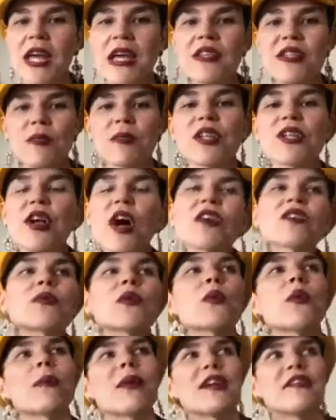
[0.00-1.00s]
someone had asked
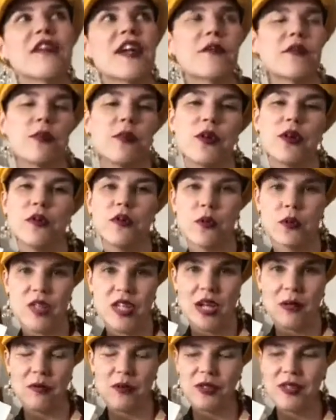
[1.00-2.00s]
me what my favorite book of all
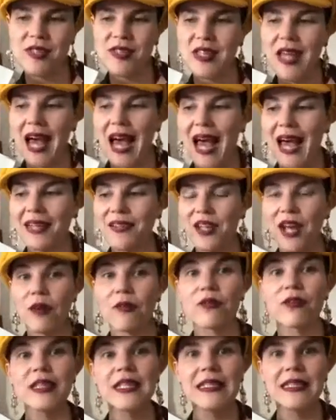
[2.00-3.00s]
time was, and I
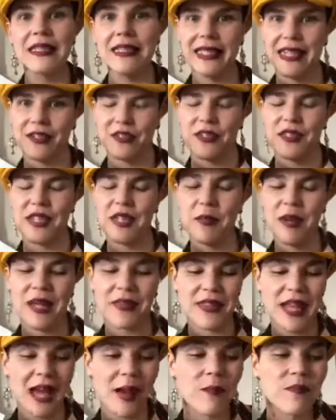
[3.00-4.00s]
really had to think
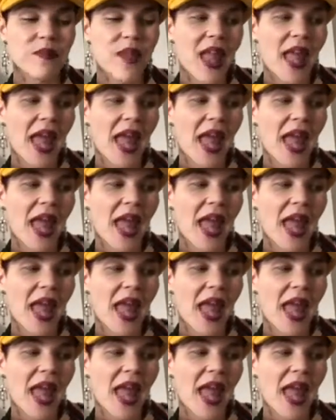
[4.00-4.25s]
about that.